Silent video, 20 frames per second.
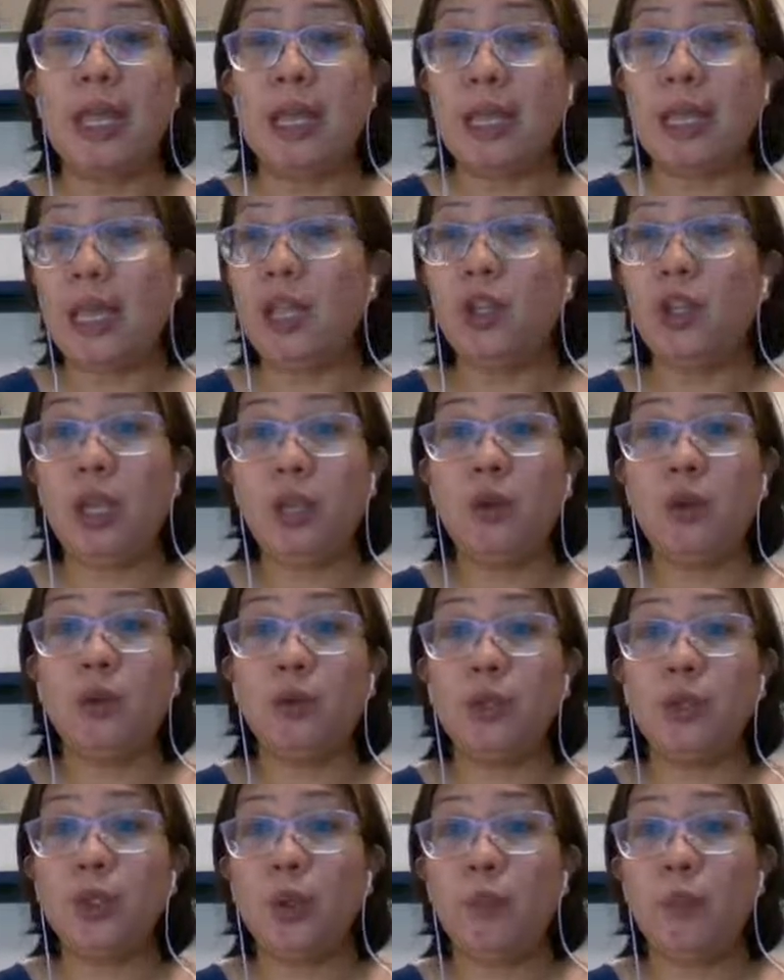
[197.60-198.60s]
it can
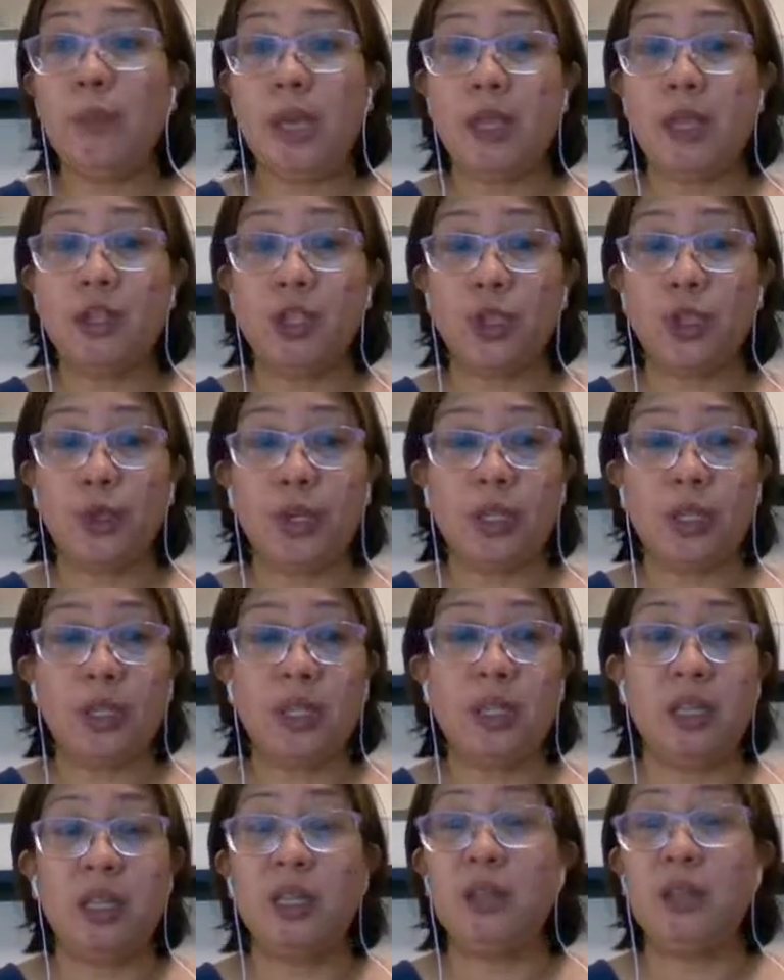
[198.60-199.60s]
also be
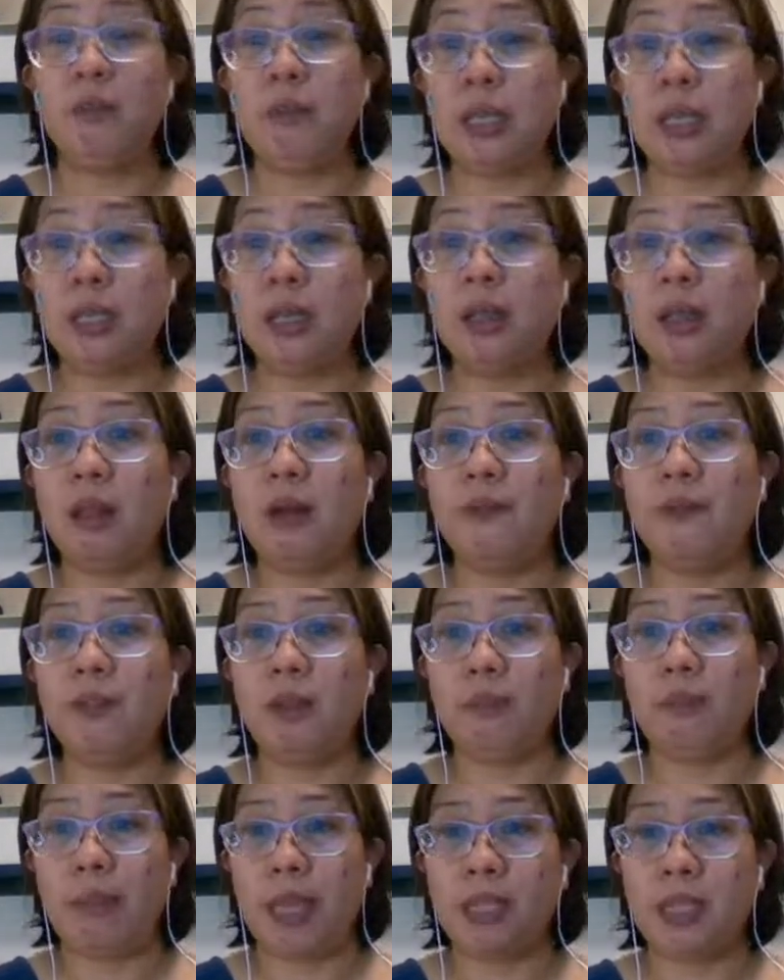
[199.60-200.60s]
inserted in the middle of
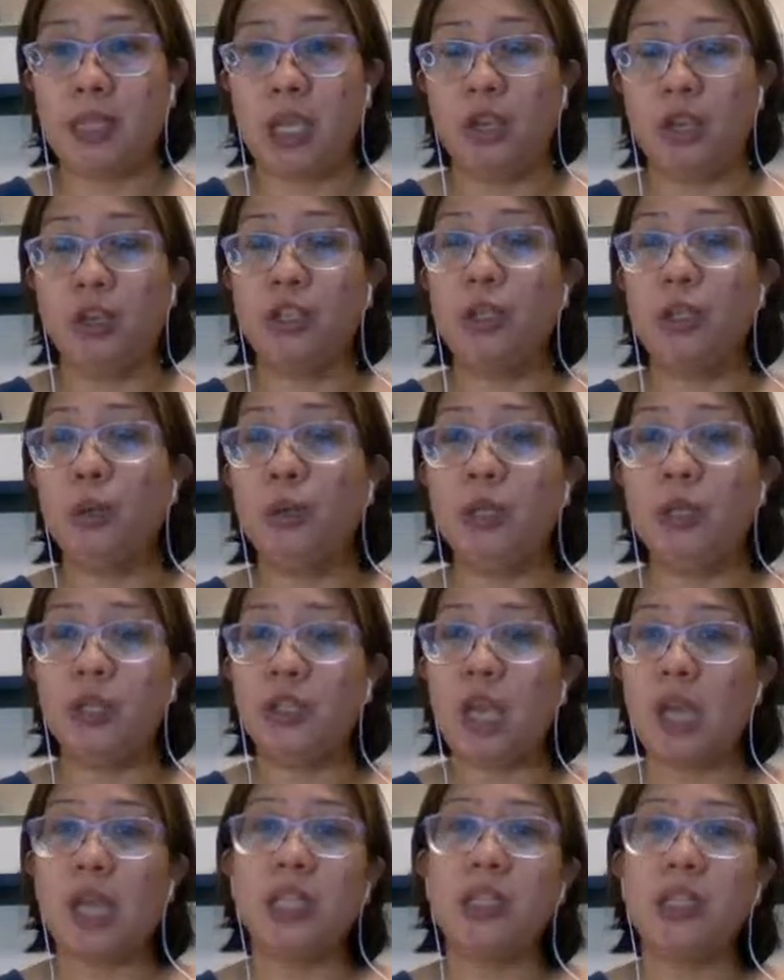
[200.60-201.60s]
the message. So the
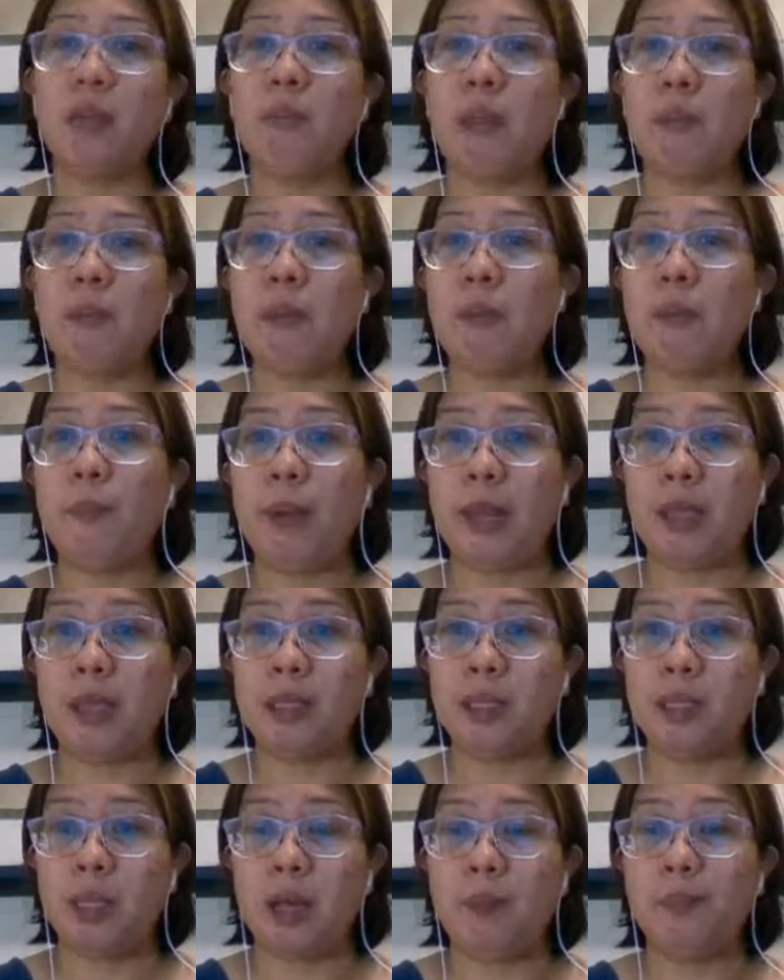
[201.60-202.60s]
checksum may be
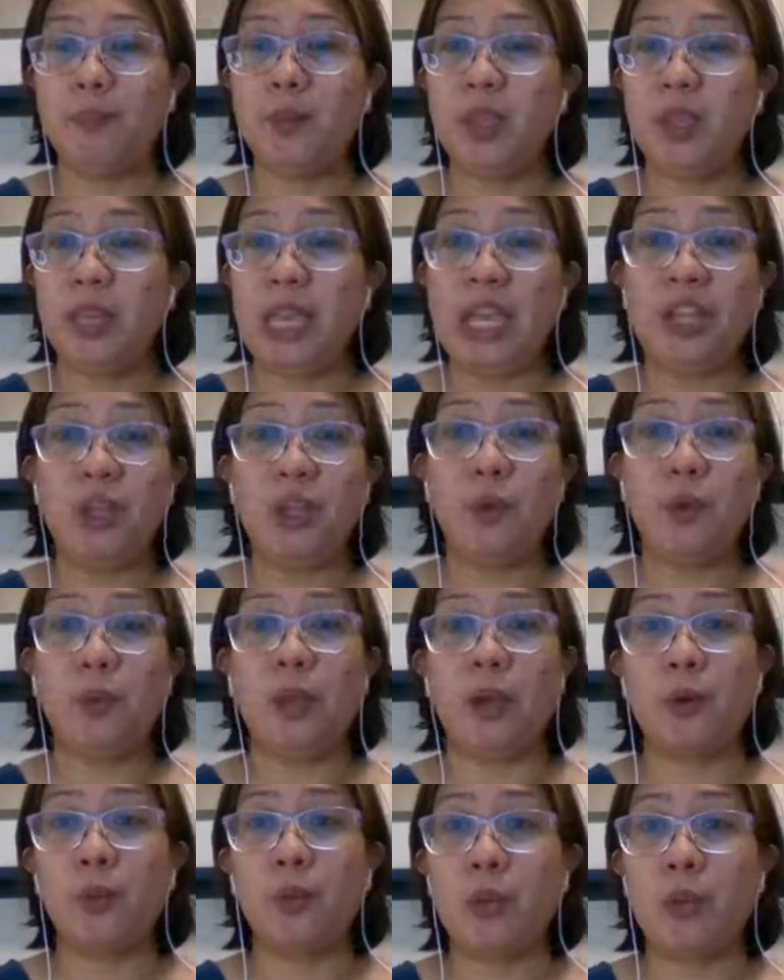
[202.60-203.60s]
placed
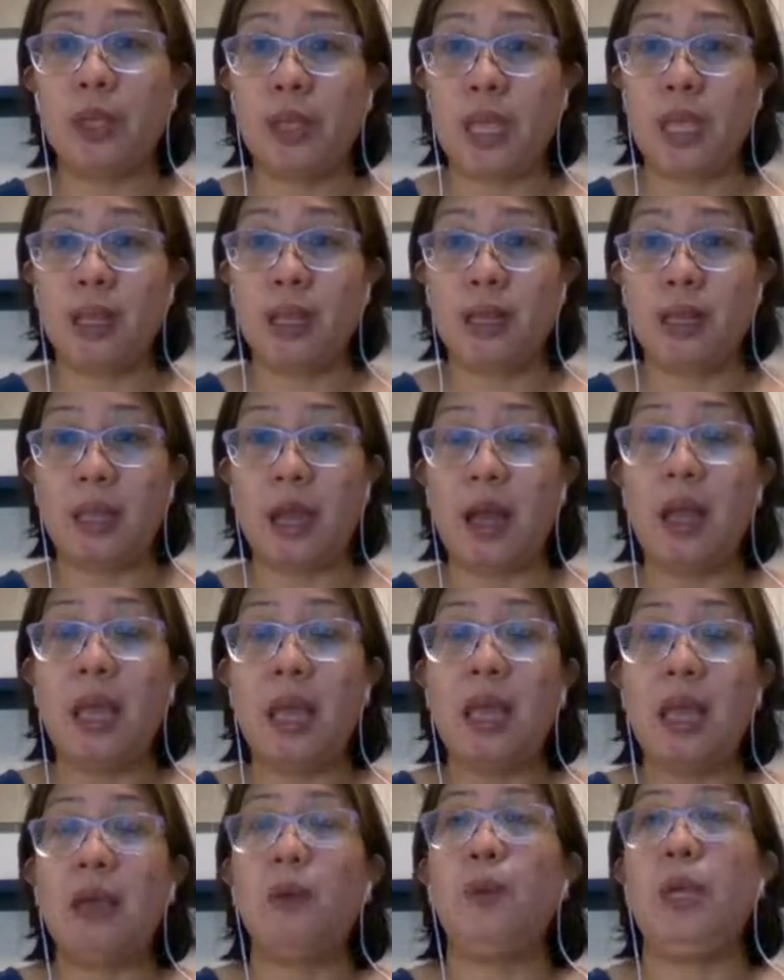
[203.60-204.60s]
anywhere within
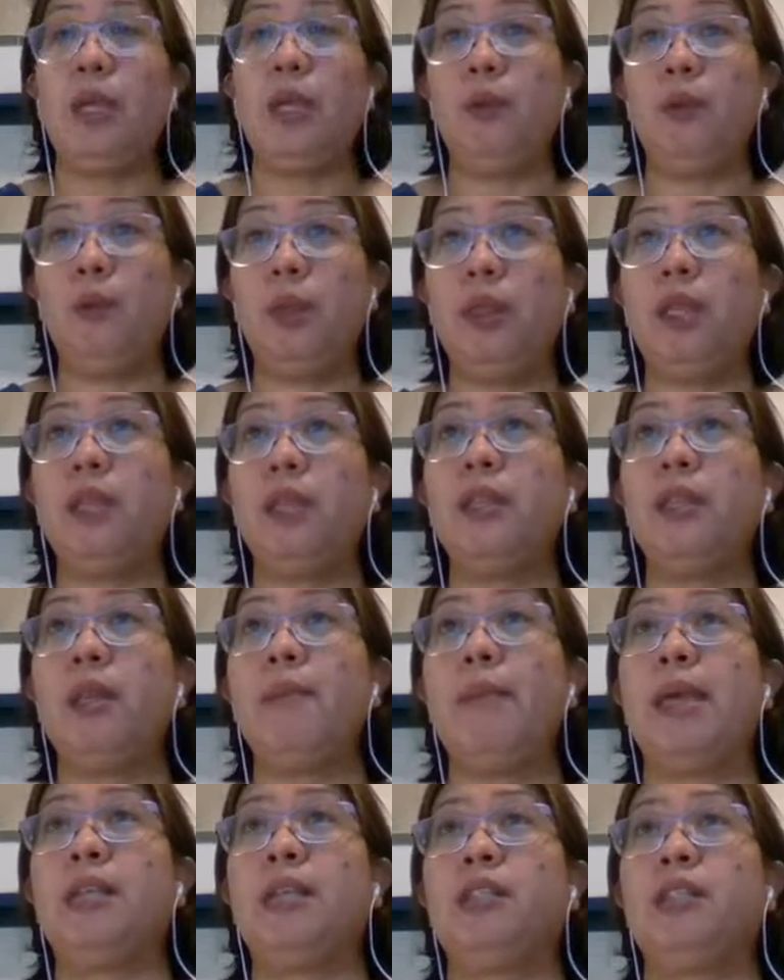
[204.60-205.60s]
the
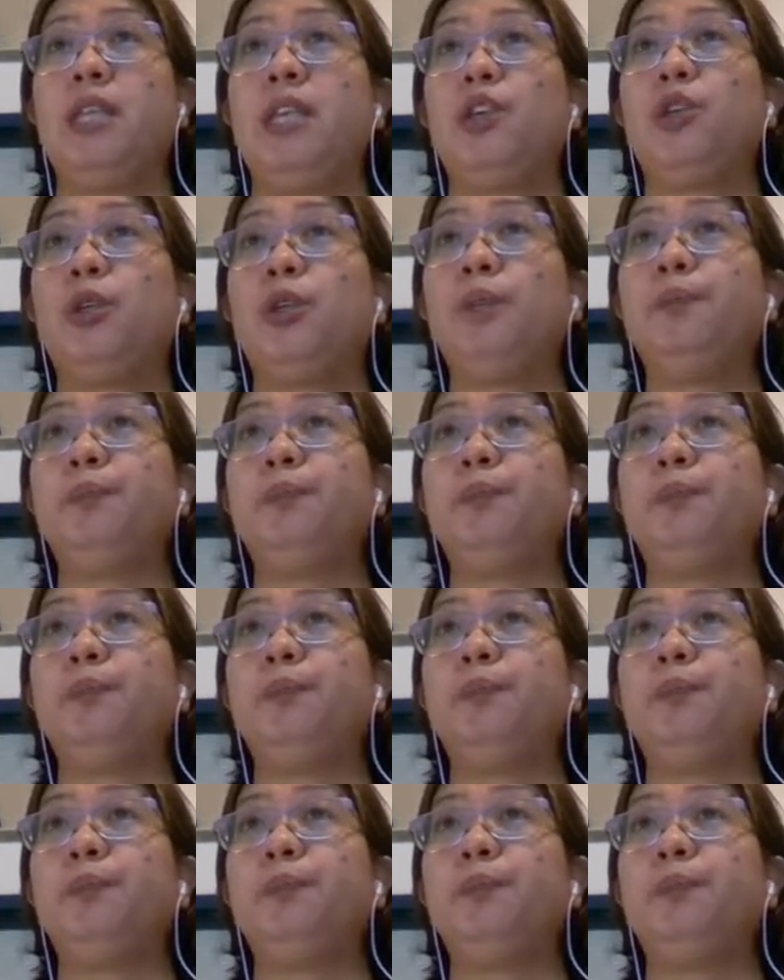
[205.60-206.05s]
message.